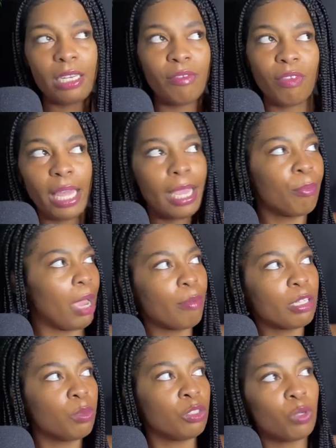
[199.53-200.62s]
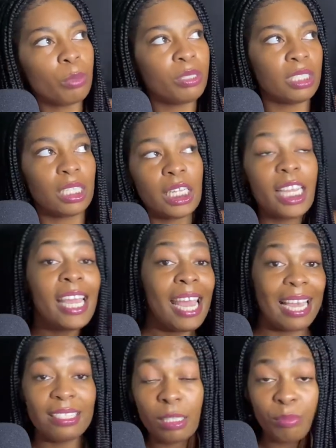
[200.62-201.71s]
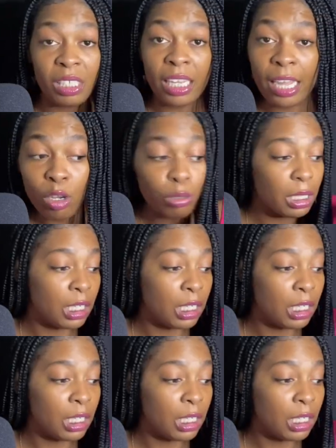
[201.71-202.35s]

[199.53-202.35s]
the flag probably was represented as something else.